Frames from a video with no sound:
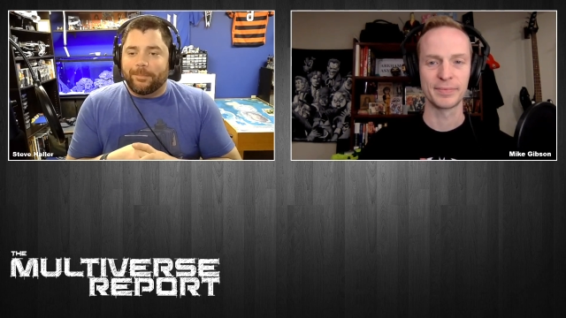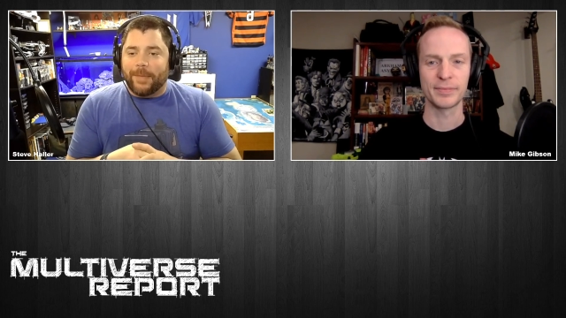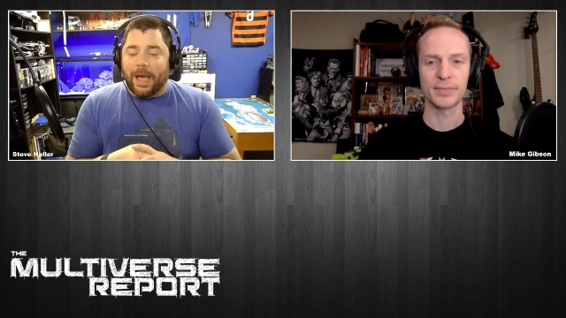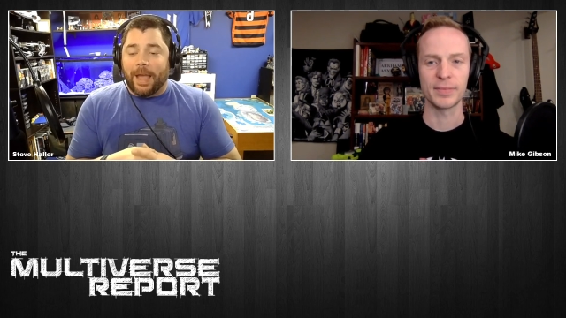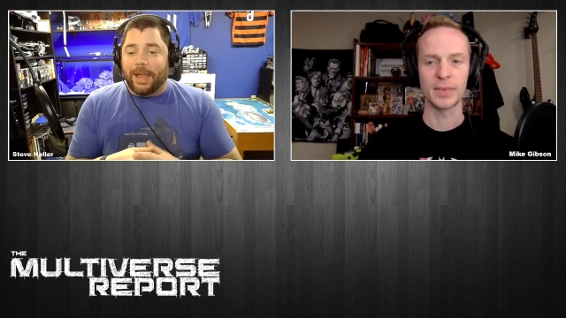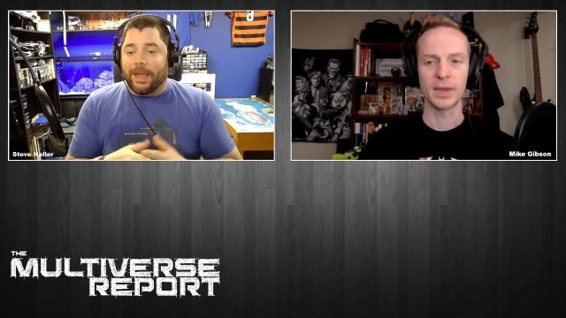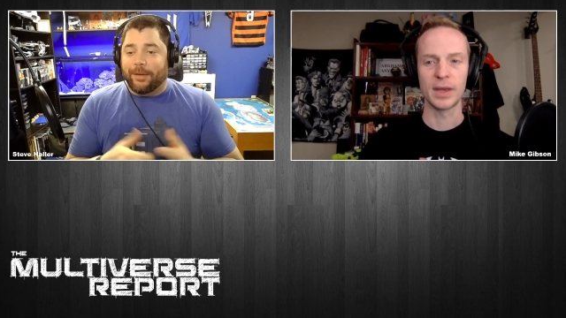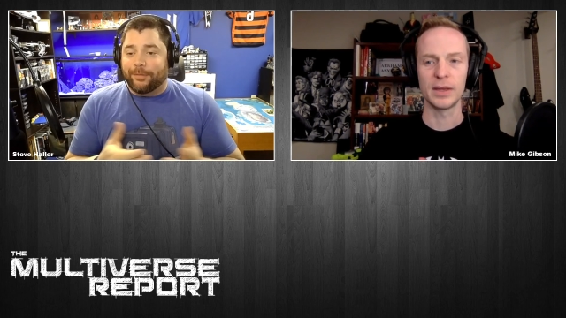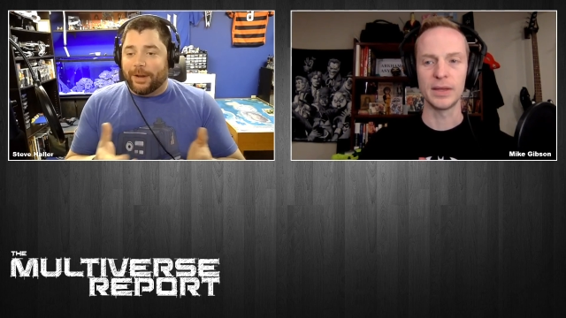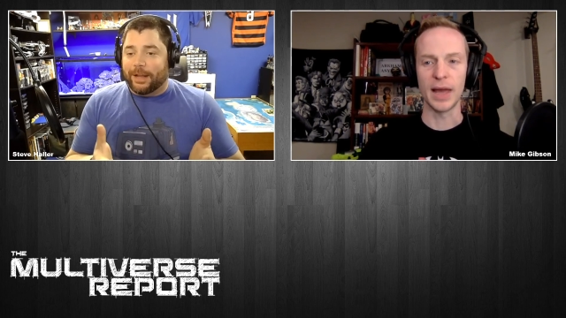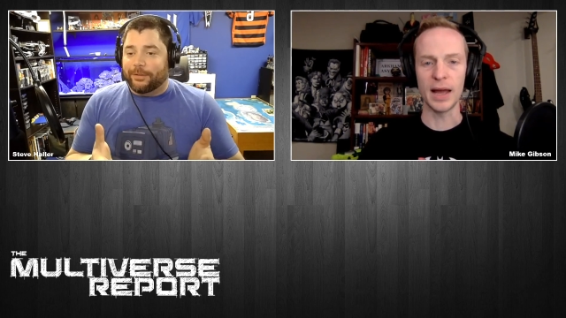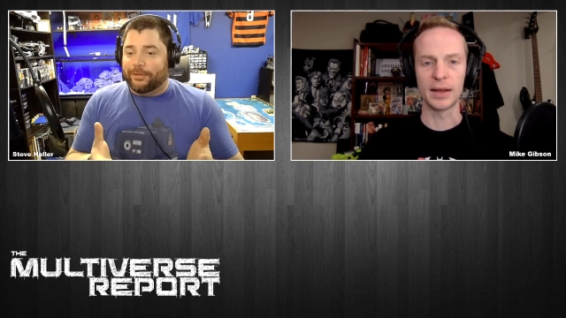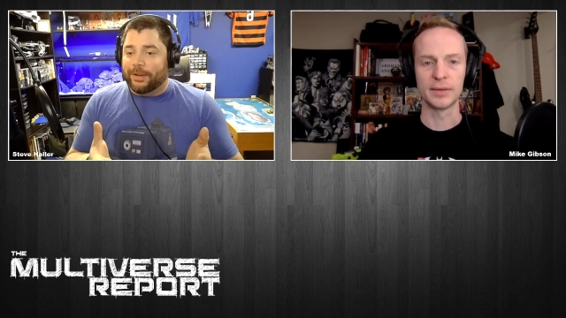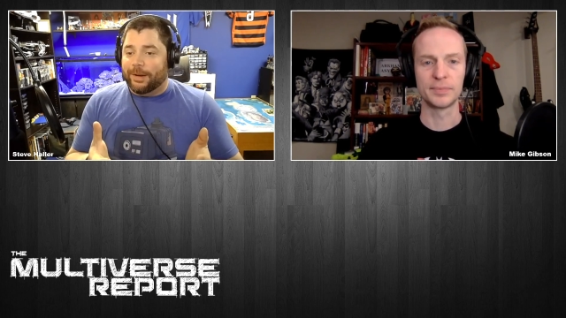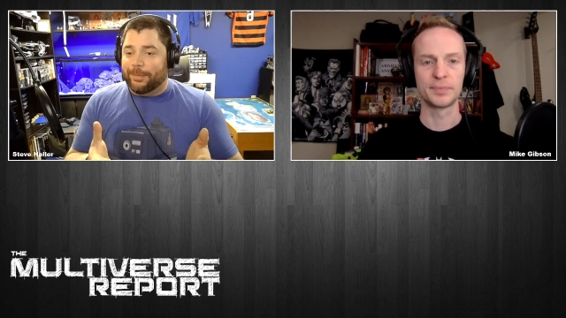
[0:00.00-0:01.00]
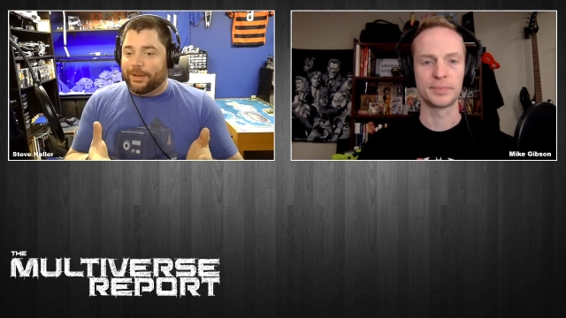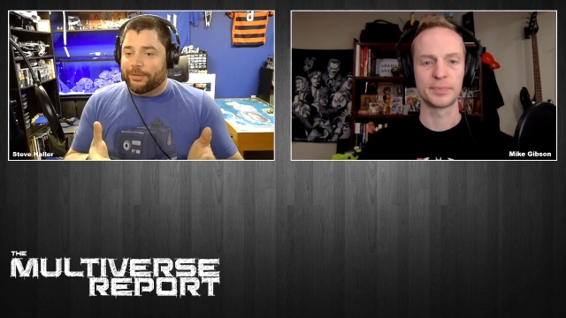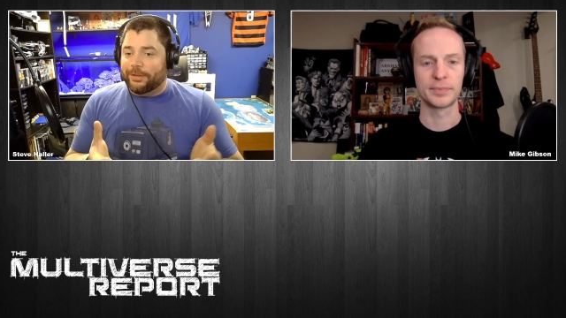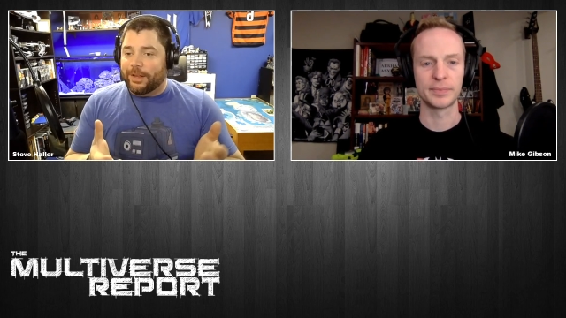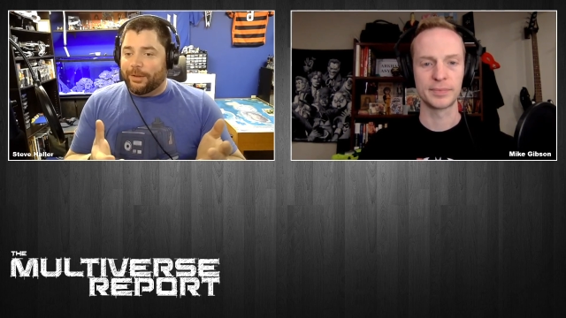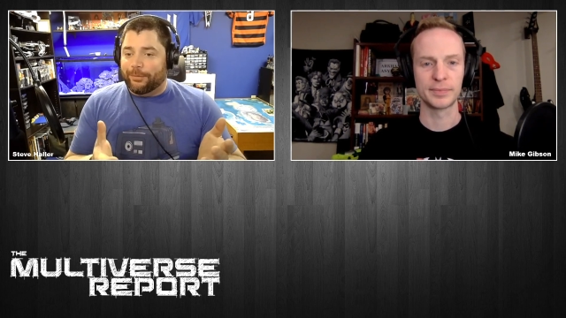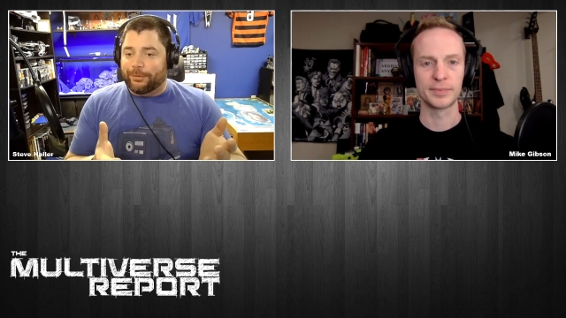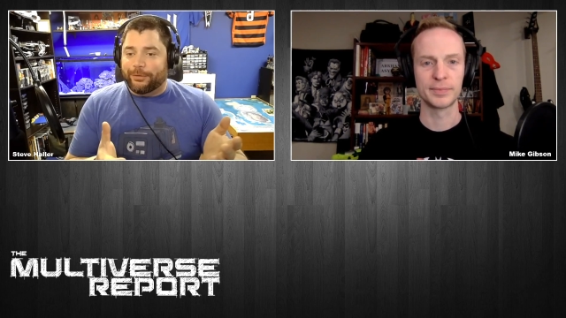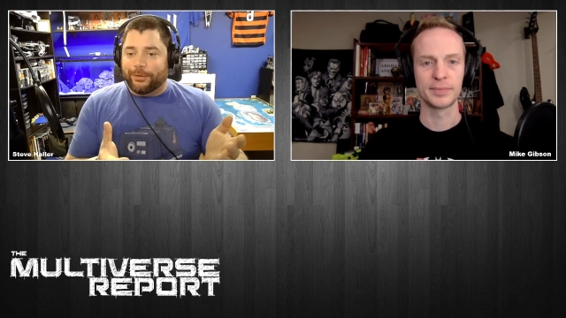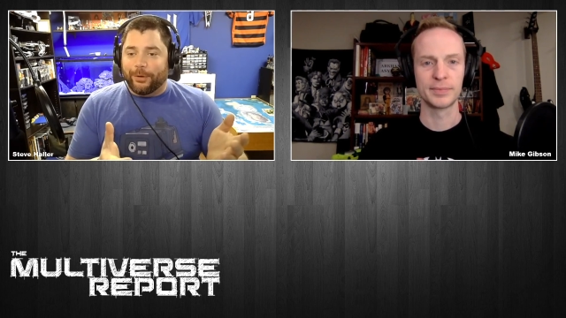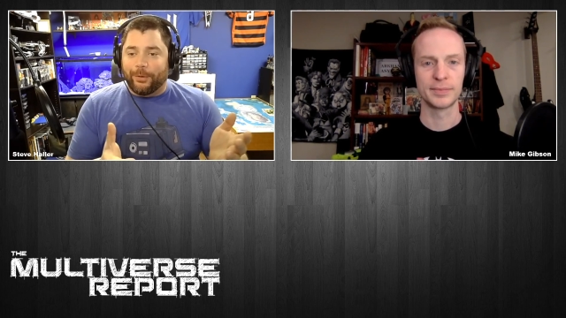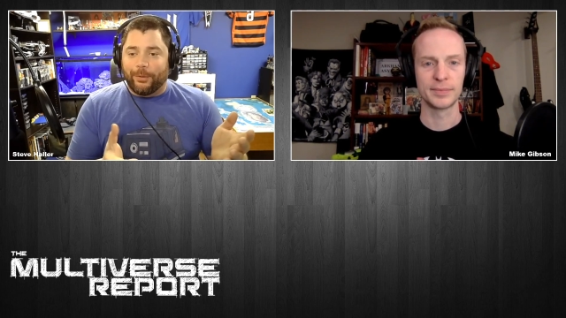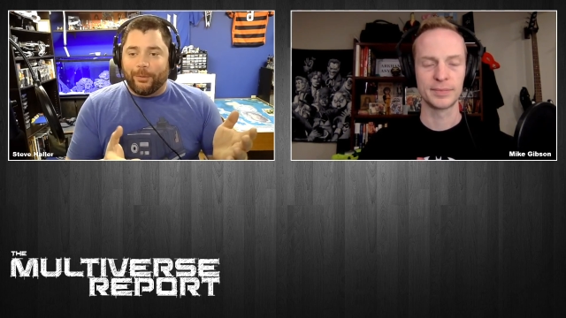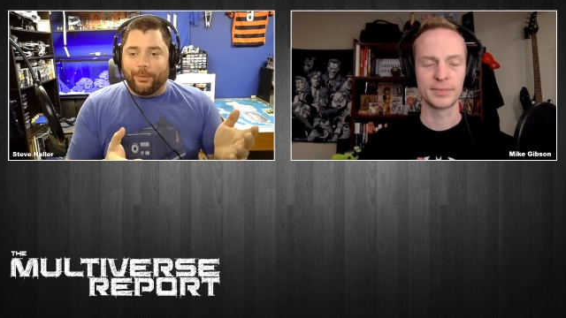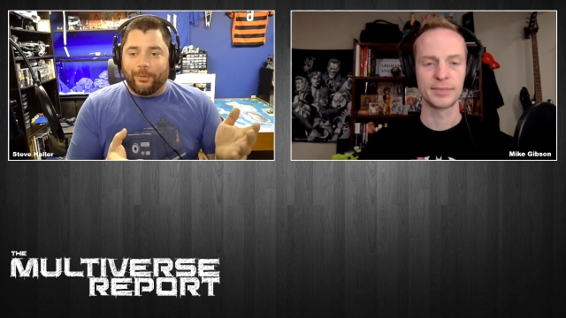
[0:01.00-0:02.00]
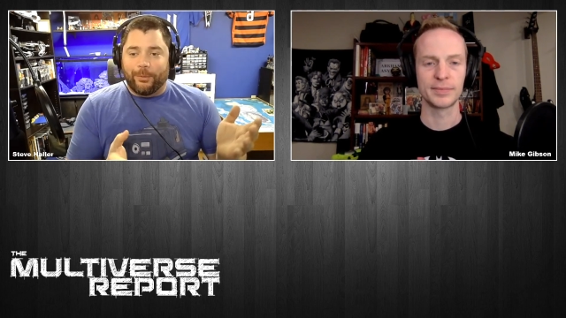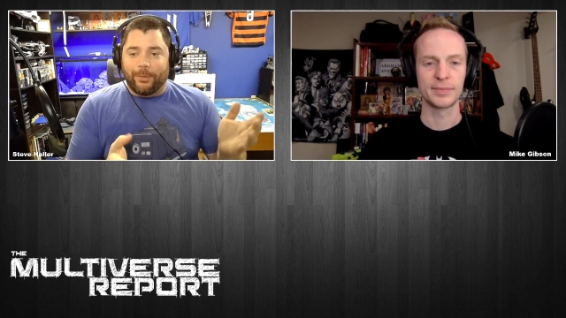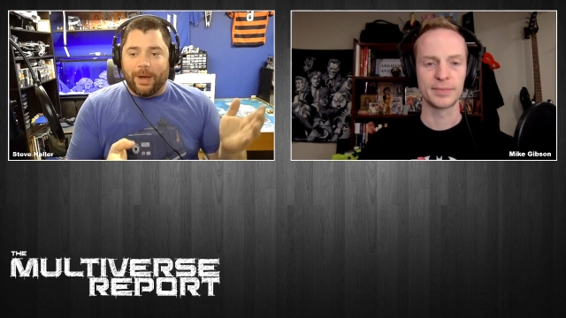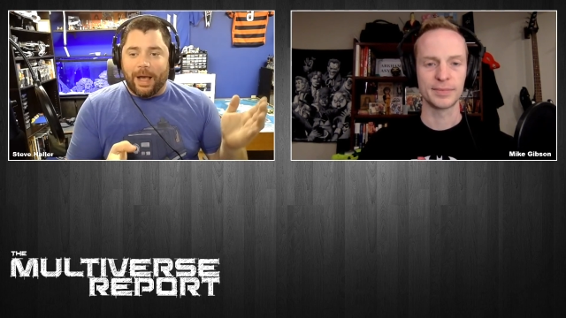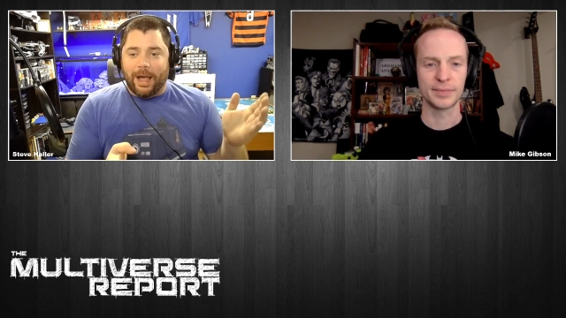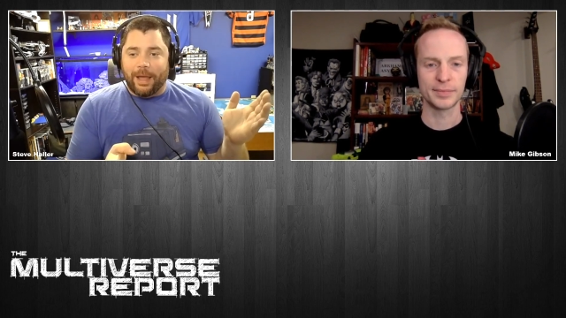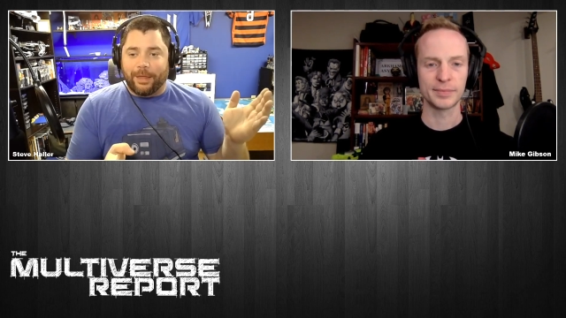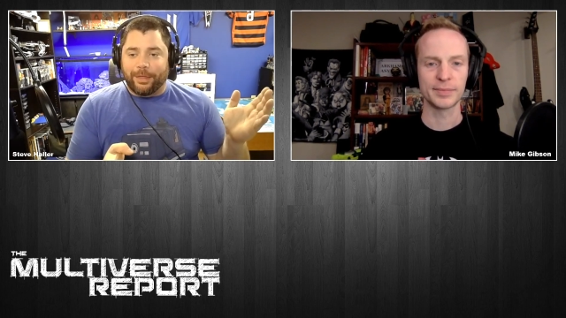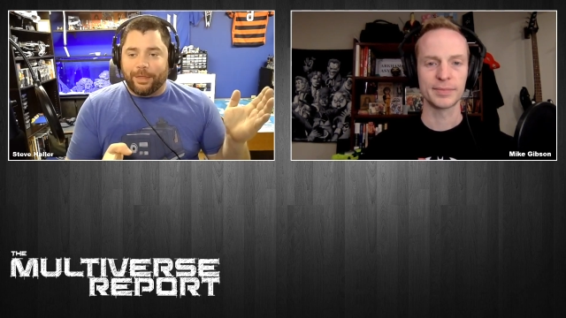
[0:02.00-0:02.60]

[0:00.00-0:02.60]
Speaker 1: I have not yeah. seen it myself, so I